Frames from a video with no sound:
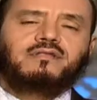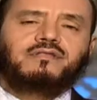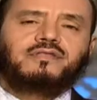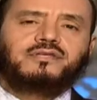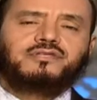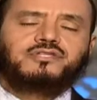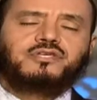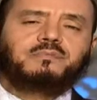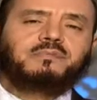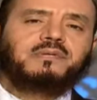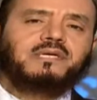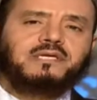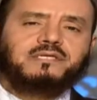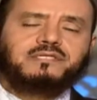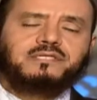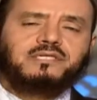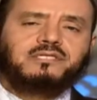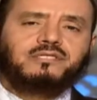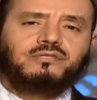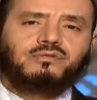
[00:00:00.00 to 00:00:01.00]
this
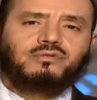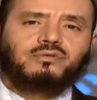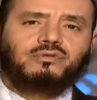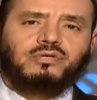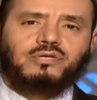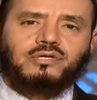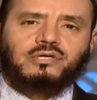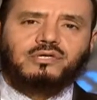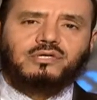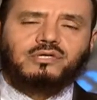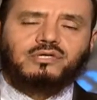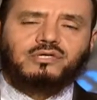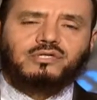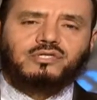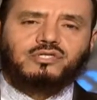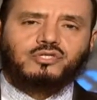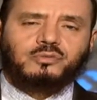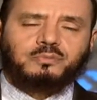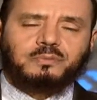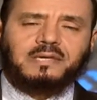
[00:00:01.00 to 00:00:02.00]
ability to
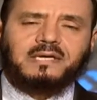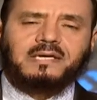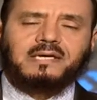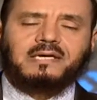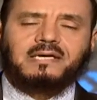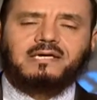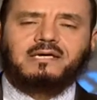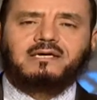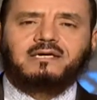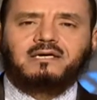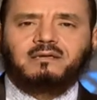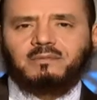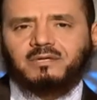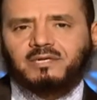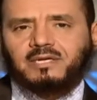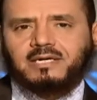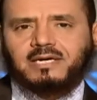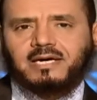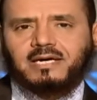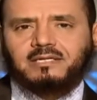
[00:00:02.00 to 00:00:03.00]
speak and
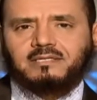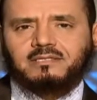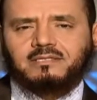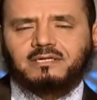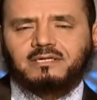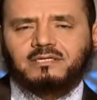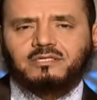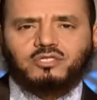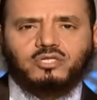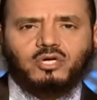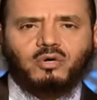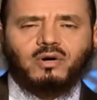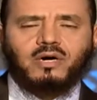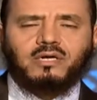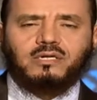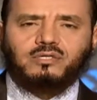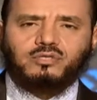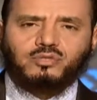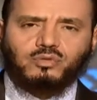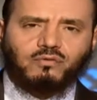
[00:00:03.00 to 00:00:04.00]
communicate, and so
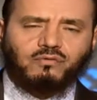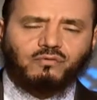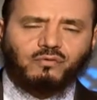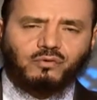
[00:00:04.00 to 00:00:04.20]
on and so